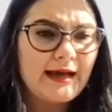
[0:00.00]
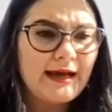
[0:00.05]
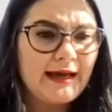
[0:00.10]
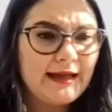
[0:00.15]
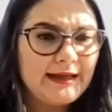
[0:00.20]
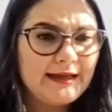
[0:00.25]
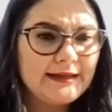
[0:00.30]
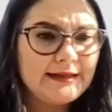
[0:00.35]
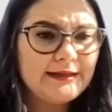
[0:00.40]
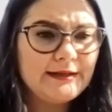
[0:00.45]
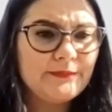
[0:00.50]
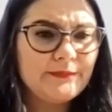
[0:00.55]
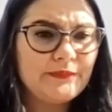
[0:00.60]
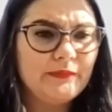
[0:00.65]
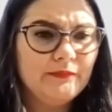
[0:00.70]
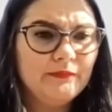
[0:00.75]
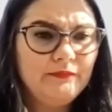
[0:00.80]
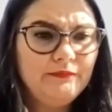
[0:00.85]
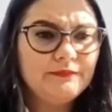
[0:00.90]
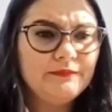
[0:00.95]
And
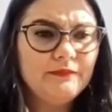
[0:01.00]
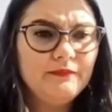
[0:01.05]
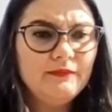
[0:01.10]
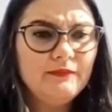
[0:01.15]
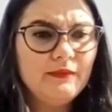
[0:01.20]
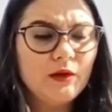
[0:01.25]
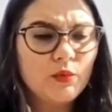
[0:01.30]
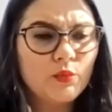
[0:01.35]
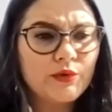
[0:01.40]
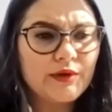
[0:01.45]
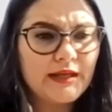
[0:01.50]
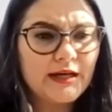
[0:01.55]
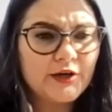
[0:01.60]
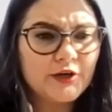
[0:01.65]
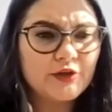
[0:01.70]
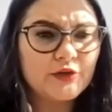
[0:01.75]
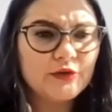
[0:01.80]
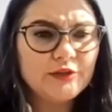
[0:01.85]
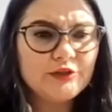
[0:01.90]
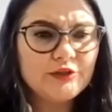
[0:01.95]
we
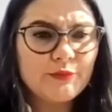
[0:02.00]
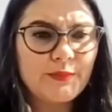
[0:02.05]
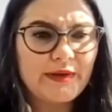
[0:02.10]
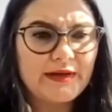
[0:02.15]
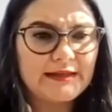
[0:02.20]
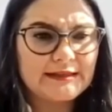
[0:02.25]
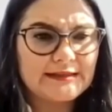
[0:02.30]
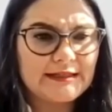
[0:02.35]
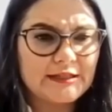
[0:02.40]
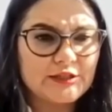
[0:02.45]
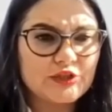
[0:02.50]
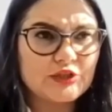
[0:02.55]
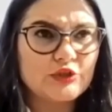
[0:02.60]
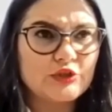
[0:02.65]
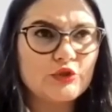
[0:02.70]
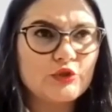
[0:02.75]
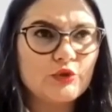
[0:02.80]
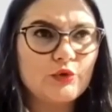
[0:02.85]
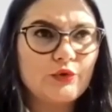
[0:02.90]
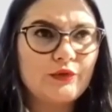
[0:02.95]
are going to pay attention
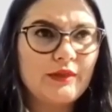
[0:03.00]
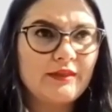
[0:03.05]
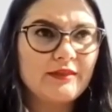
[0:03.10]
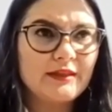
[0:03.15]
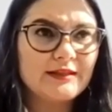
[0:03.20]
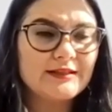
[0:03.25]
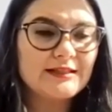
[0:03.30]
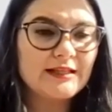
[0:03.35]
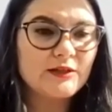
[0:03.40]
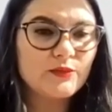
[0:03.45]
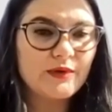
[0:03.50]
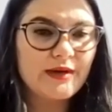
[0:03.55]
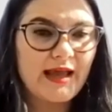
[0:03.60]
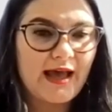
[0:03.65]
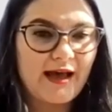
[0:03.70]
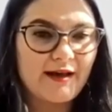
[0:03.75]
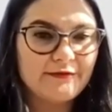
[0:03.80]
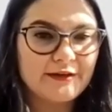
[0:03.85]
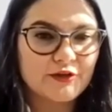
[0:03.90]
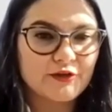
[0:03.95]
to the things that we
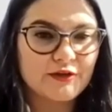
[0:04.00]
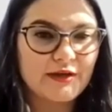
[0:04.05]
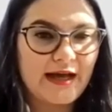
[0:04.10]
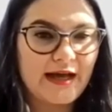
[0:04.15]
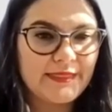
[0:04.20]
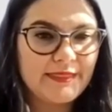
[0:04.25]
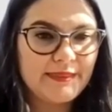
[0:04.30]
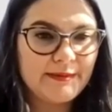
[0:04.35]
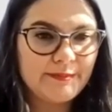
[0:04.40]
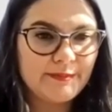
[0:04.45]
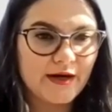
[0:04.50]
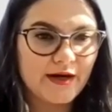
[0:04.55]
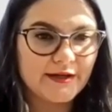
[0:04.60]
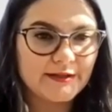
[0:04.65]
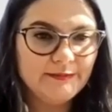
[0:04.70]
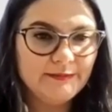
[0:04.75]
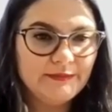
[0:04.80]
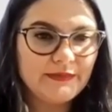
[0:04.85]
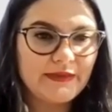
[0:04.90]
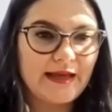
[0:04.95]
have here at the
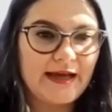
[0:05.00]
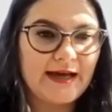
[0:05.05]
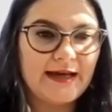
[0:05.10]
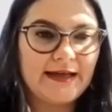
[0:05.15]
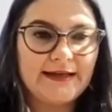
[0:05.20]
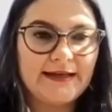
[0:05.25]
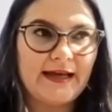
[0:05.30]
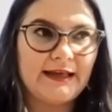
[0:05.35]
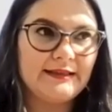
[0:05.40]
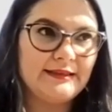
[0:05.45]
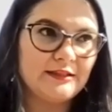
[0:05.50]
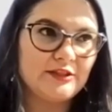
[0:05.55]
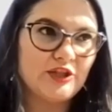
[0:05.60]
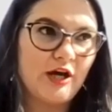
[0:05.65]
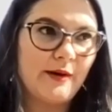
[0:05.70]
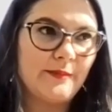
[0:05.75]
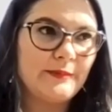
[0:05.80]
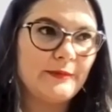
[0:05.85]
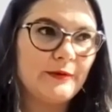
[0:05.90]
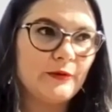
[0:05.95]
bottom and at the
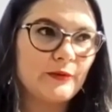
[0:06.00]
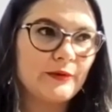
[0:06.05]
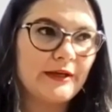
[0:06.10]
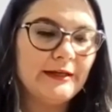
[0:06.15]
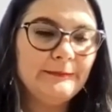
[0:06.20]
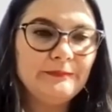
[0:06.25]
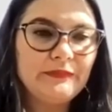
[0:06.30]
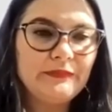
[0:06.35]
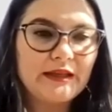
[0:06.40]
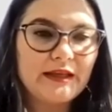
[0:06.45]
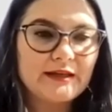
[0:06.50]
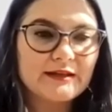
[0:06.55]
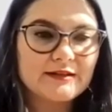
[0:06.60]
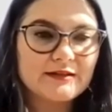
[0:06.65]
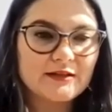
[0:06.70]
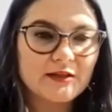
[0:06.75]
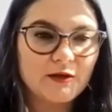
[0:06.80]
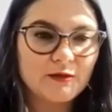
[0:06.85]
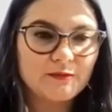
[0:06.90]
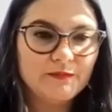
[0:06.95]
top, okay?
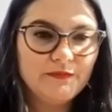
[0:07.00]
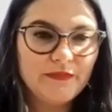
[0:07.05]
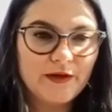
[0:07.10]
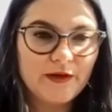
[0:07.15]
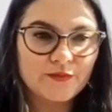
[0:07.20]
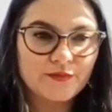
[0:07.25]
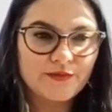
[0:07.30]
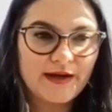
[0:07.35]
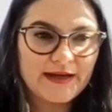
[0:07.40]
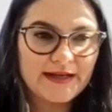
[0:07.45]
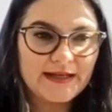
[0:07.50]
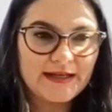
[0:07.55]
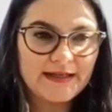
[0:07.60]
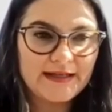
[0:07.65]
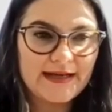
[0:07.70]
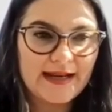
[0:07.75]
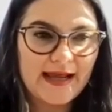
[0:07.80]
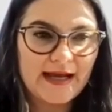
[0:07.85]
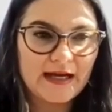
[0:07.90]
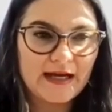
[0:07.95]
So right
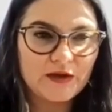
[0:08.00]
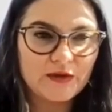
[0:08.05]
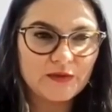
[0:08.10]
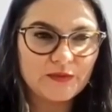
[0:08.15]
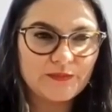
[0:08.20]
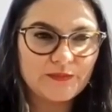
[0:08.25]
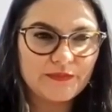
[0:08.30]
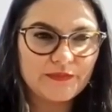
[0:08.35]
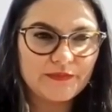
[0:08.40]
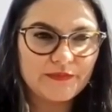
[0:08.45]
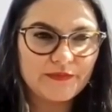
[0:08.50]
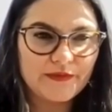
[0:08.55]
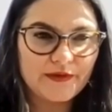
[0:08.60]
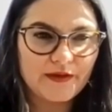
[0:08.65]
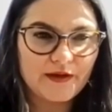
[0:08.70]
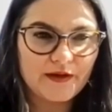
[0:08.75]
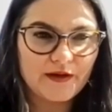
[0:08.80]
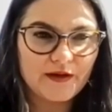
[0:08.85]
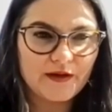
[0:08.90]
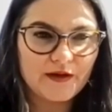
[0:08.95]
now,
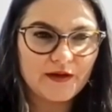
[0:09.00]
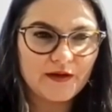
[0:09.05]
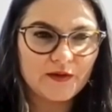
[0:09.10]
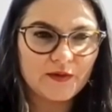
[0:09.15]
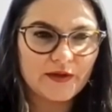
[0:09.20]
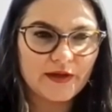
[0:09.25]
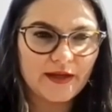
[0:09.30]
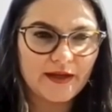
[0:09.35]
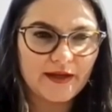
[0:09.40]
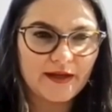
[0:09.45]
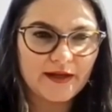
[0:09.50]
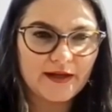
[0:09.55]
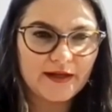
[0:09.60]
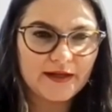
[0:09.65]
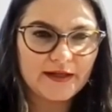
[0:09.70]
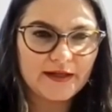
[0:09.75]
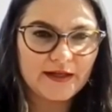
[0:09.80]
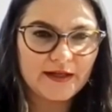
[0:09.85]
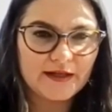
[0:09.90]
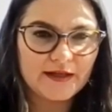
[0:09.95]

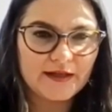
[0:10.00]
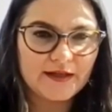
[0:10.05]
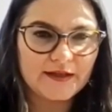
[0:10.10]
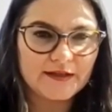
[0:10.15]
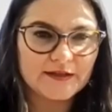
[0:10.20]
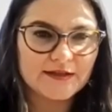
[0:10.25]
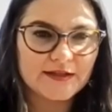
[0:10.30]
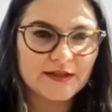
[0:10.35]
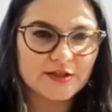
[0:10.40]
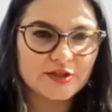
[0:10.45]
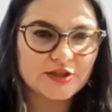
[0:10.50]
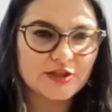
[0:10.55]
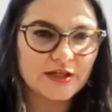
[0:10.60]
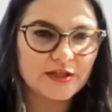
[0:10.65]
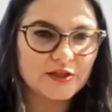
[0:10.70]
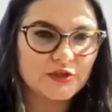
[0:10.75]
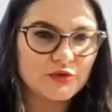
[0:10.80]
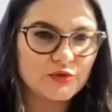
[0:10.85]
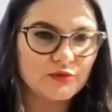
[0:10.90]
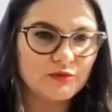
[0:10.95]
okay,
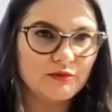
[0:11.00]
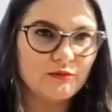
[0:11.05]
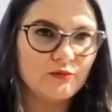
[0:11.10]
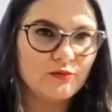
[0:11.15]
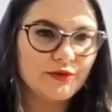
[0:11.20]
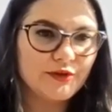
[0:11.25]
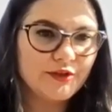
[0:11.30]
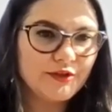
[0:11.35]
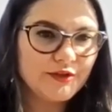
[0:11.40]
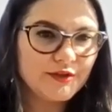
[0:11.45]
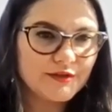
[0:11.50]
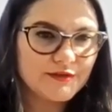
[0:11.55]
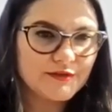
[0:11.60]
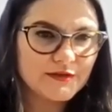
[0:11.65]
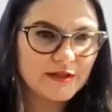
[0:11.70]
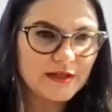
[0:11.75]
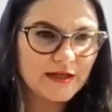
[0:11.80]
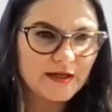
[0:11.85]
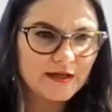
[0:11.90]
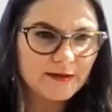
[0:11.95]
sunshine tool works.